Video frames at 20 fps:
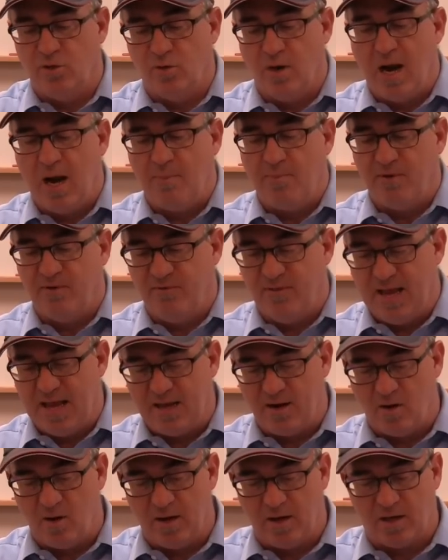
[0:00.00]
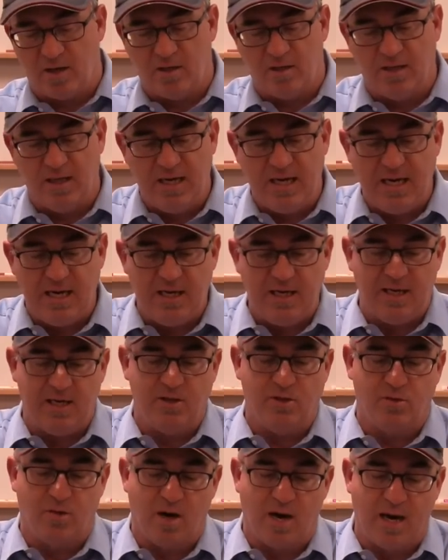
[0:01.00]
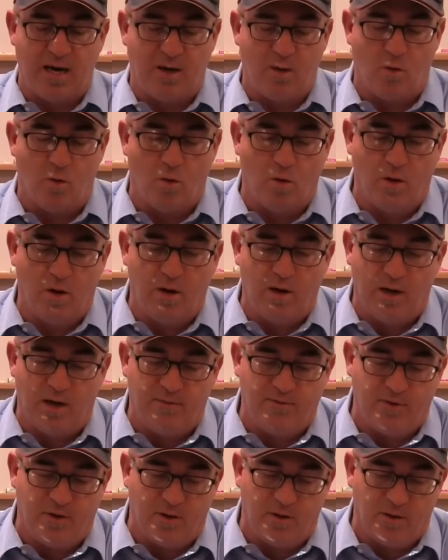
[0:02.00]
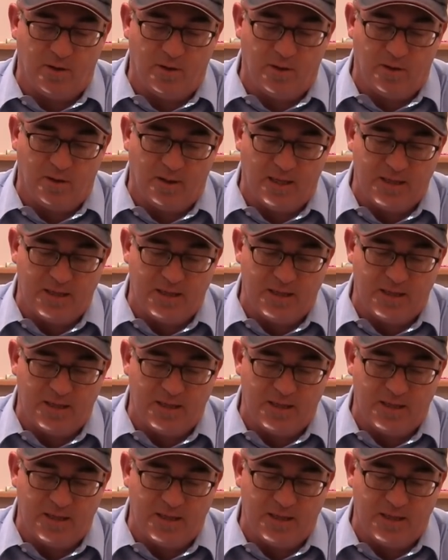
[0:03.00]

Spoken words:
a drop of that on a clean and dry corner of your